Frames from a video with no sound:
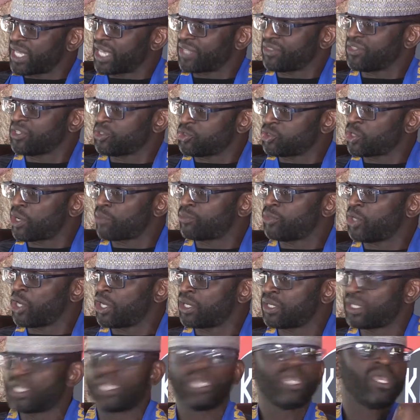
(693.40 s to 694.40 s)
get the job
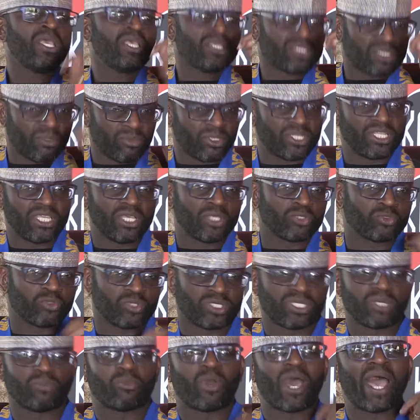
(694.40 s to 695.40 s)
done. Somebody else will
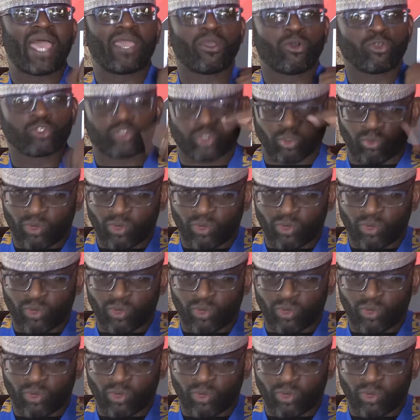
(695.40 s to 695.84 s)
say, but I also